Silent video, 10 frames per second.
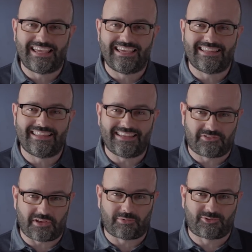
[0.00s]
In
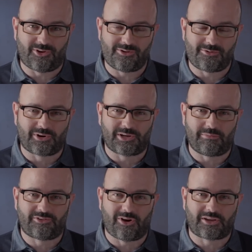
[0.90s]
this episode, we're going to
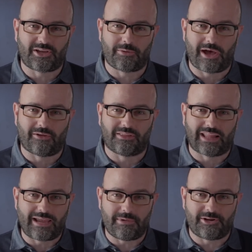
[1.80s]
be talking about
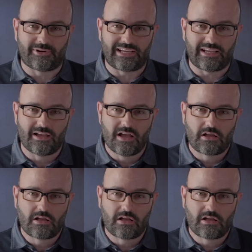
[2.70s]
light metering,